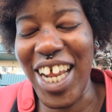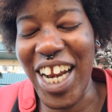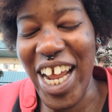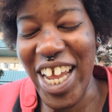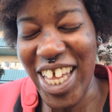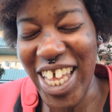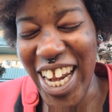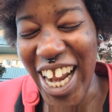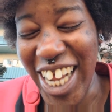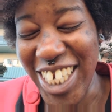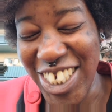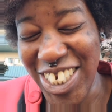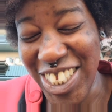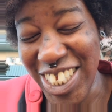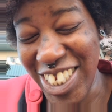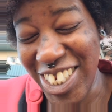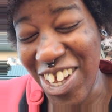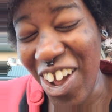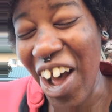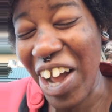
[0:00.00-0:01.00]
that I could
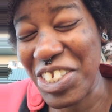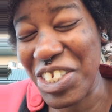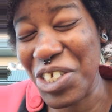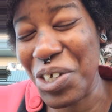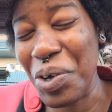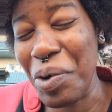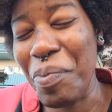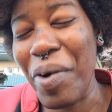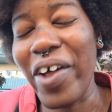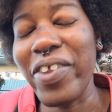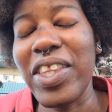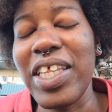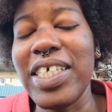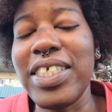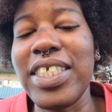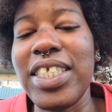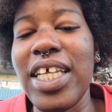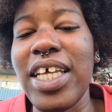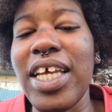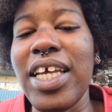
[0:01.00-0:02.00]
actually talk to about
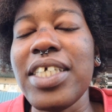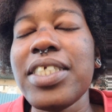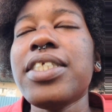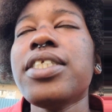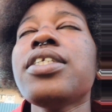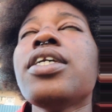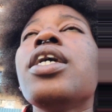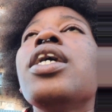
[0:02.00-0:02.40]
these things